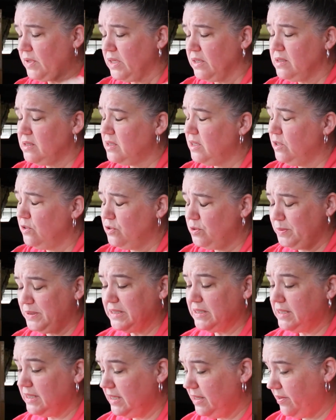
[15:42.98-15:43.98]
Excuse me,
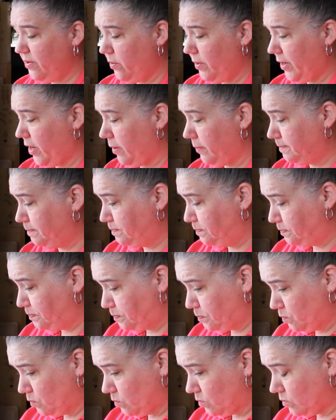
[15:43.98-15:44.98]
and see, there we go.
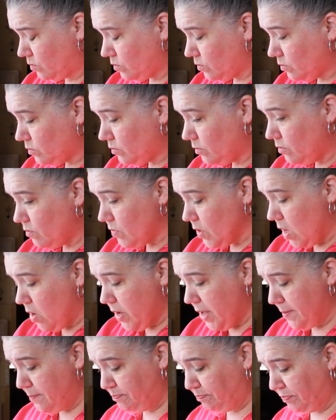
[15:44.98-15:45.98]

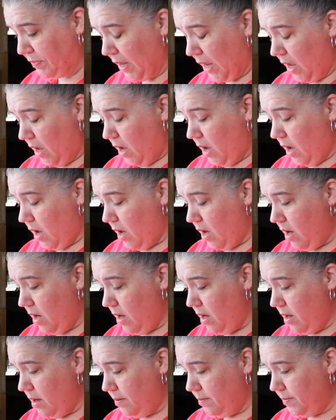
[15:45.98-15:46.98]
Okay,
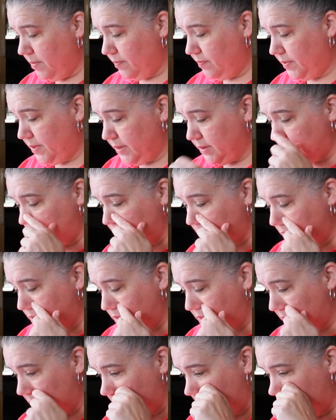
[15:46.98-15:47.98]
um, this is
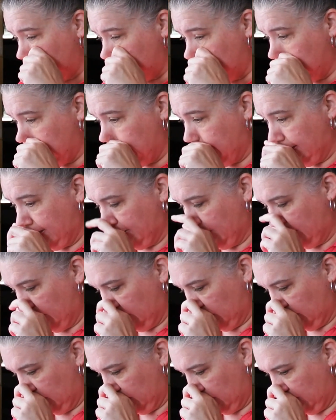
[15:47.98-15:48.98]
the,
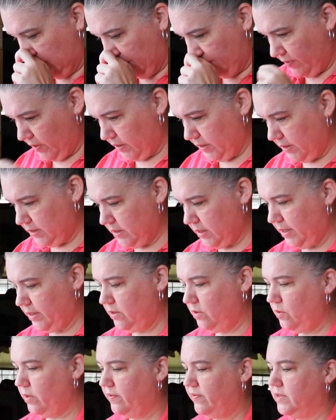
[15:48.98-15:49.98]
I think I've got this, I
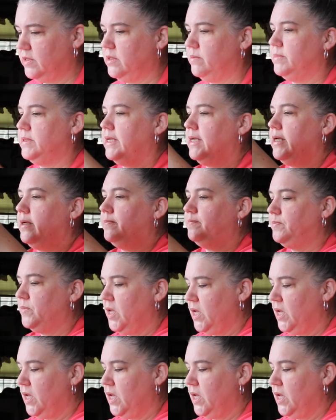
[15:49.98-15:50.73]
do have this upside down.